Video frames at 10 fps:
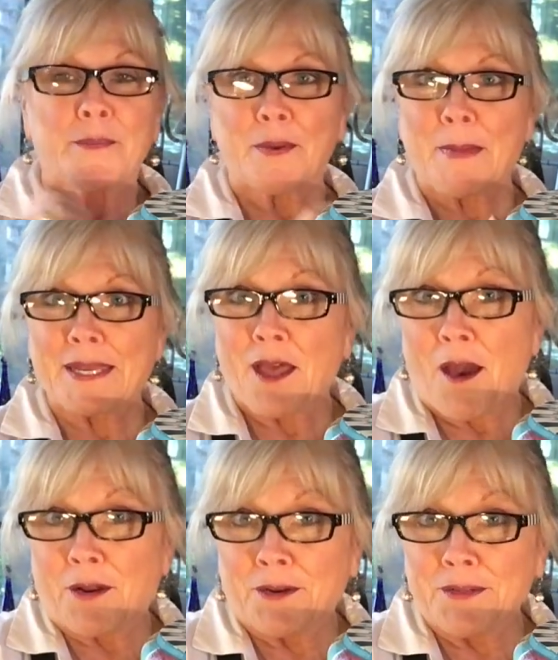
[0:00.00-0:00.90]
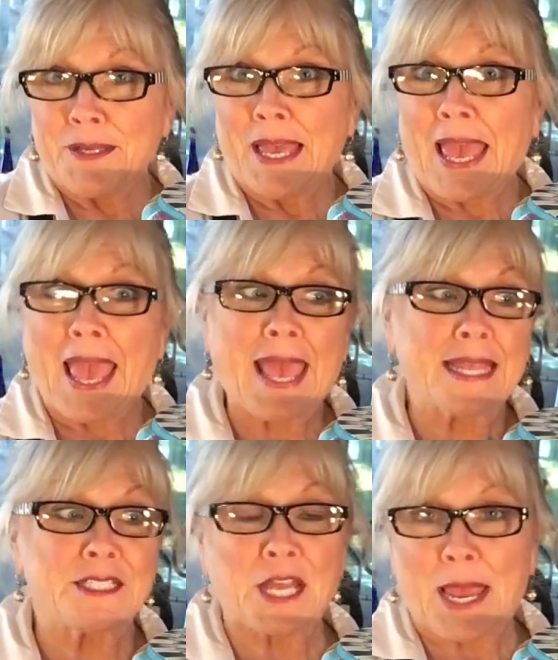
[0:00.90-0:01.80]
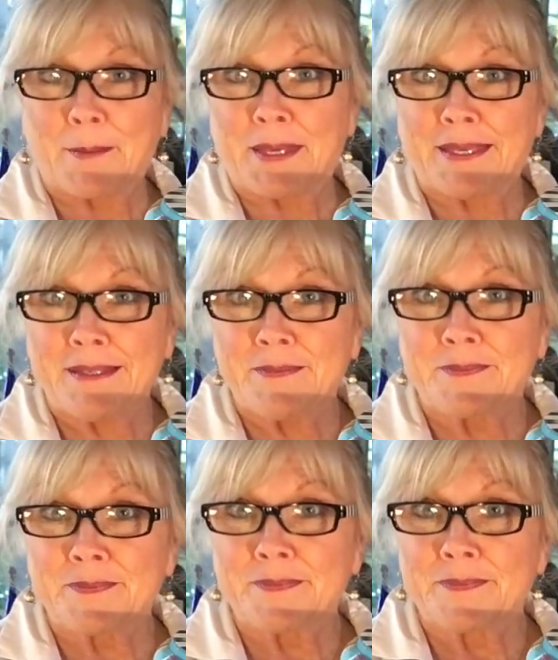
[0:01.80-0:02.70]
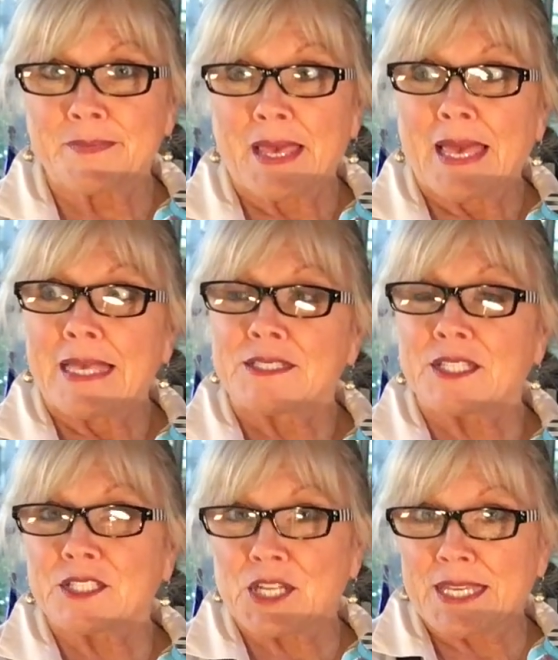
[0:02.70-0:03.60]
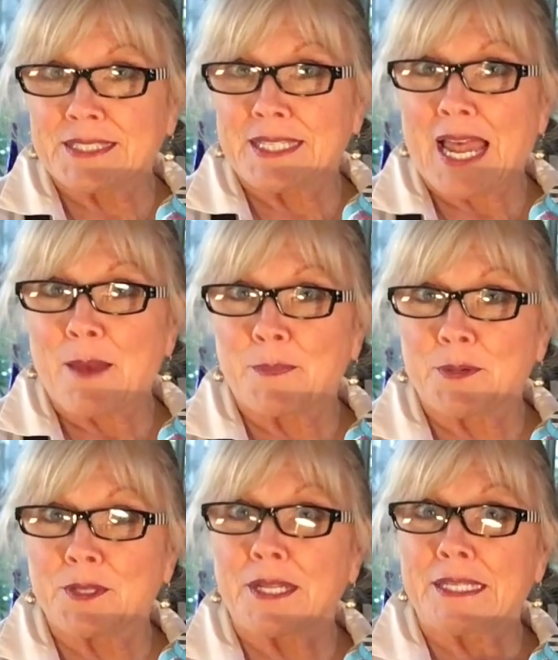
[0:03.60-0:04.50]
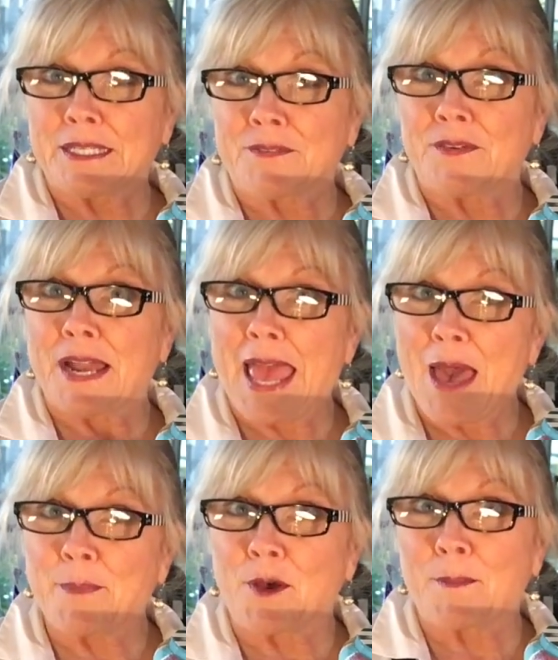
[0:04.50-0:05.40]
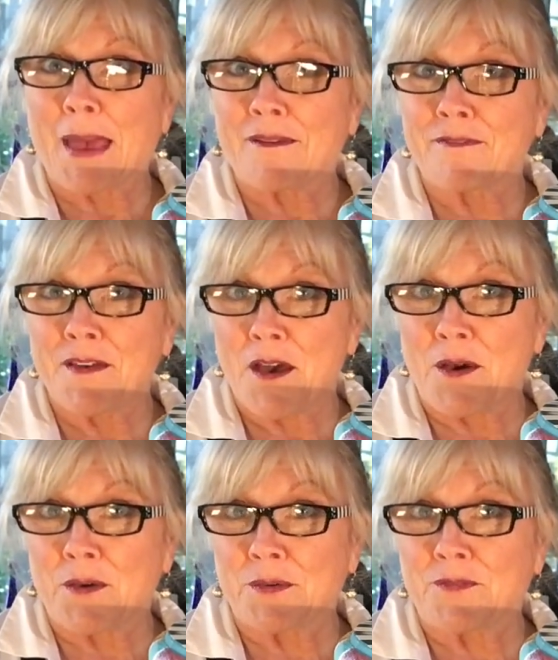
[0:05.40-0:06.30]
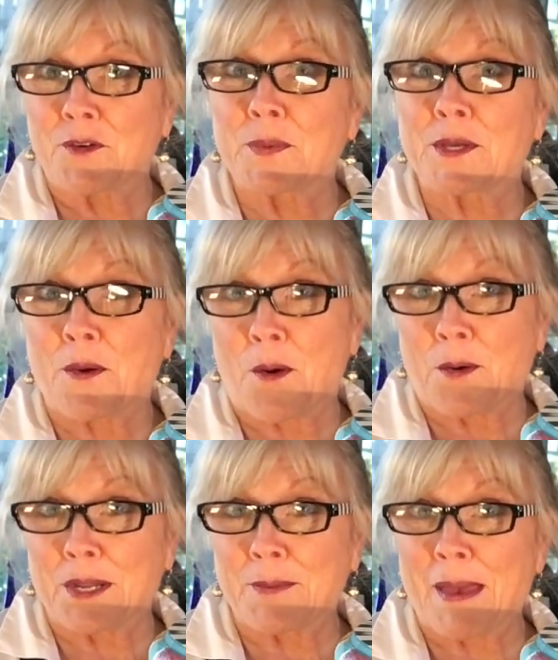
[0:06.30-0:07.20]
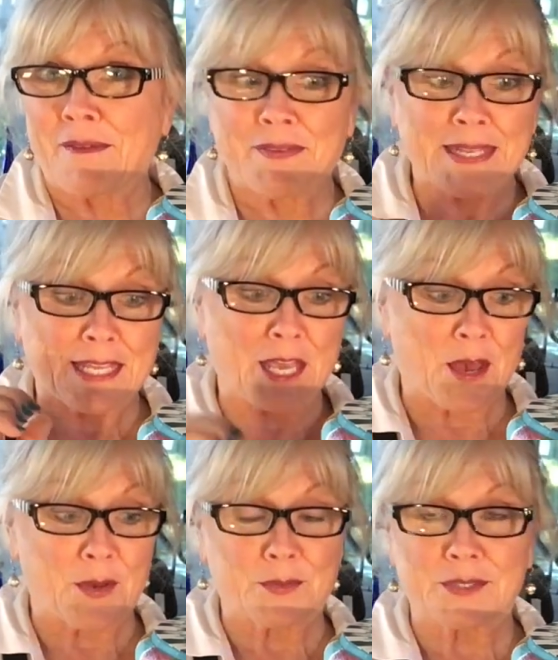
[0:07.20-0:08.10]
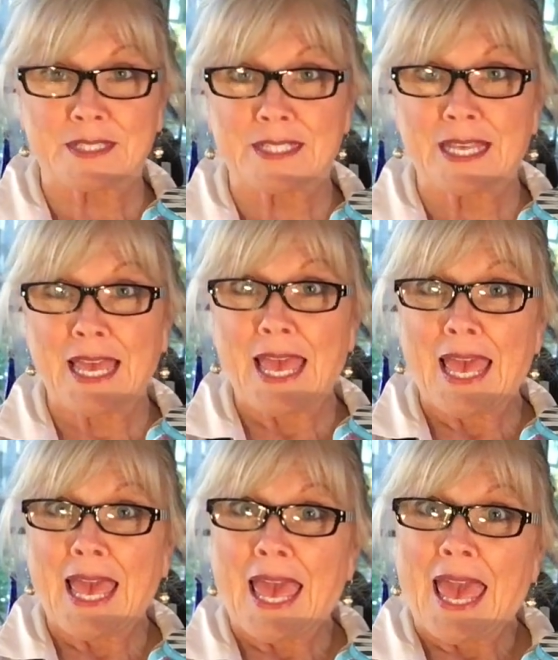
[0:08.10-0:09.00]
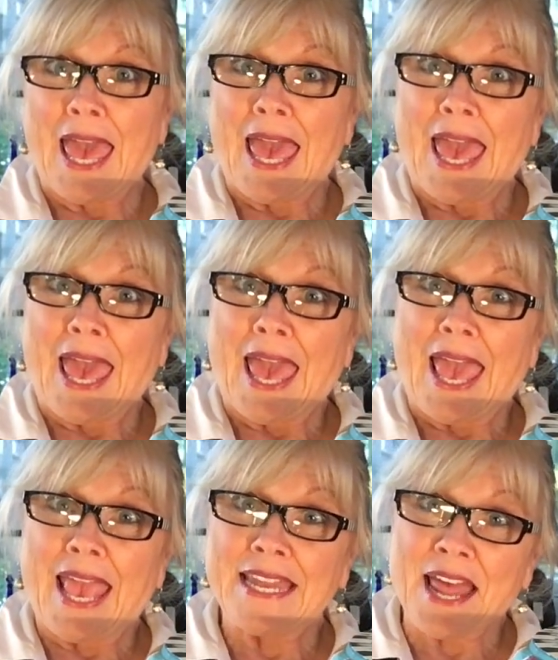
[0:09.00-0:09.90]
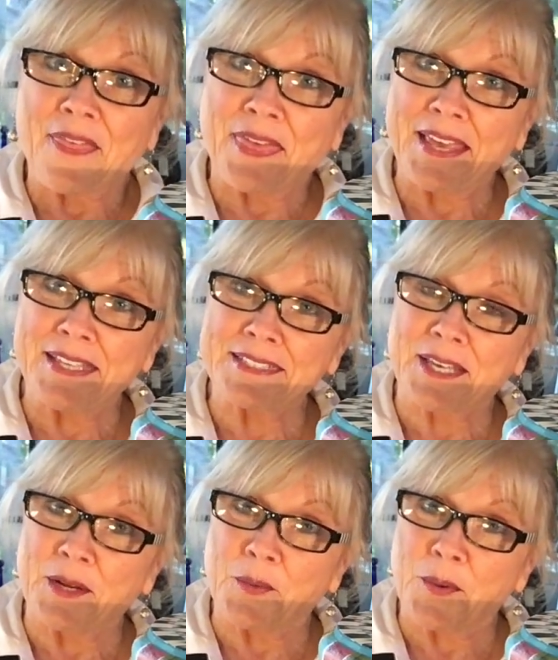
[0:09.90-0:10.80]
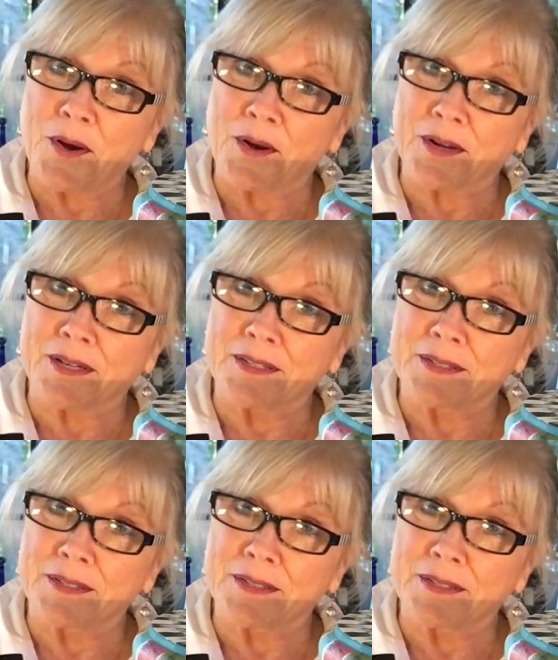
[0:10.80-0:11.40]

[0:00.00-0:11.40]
But my daughter and Jamie suggested I put a different app on my phone for recording my videos. And I think it's gonna work.